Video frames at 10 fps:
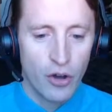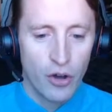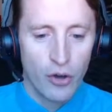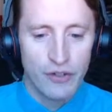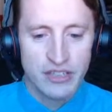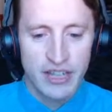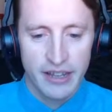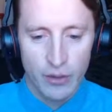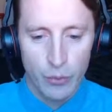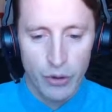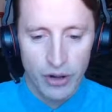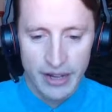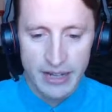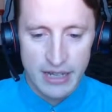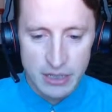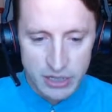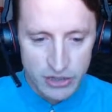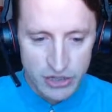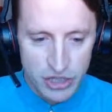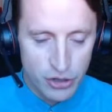overtaken the world, and he's
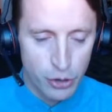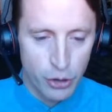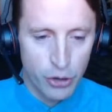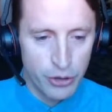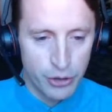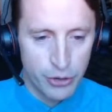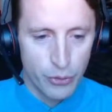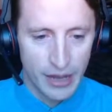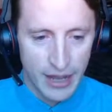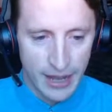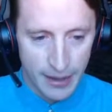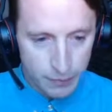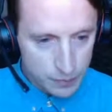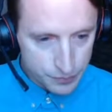just doing a